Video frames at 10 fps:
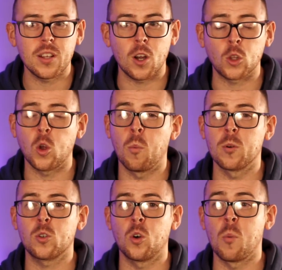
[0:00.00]
October
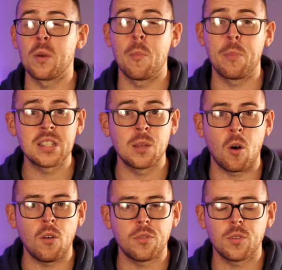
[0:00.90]
is going to be a busy
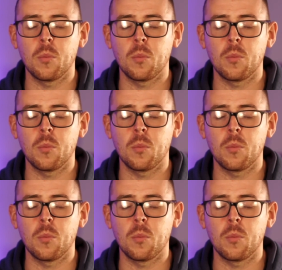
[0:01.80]
month,